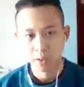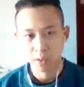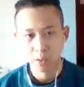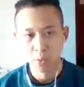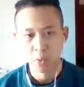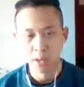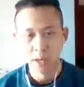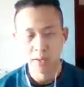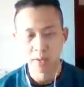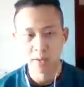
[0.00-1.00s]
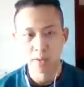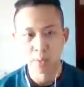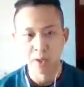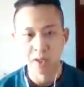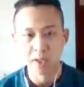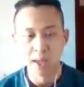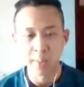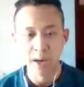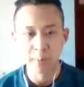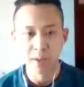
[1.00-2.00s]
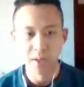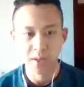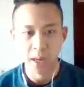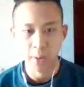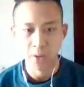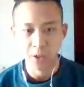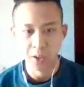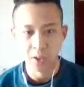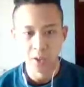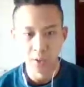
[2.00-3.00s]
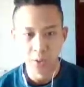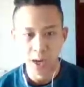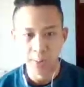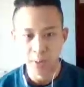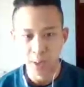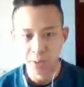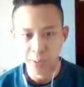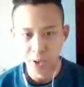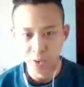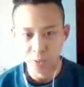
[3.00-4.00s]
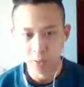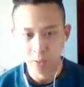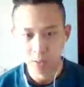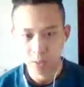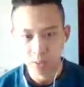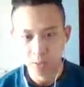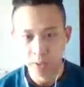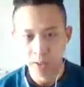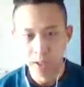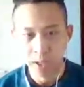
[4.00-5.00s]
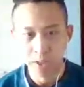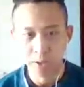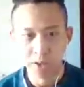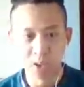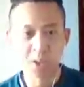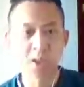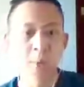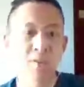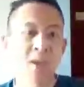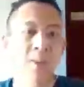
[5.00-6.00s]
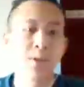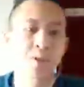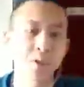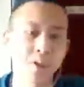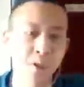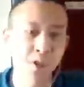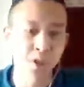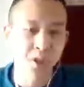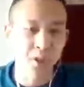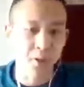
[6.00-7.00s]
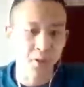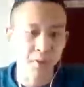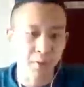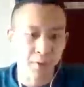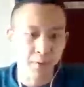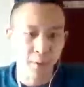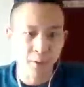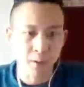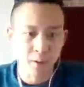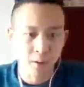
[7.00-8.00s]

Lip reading: you would not run into that mine because I would just grab you or up smash you, right? And there's just a couple times you're still inching just a little too far forward.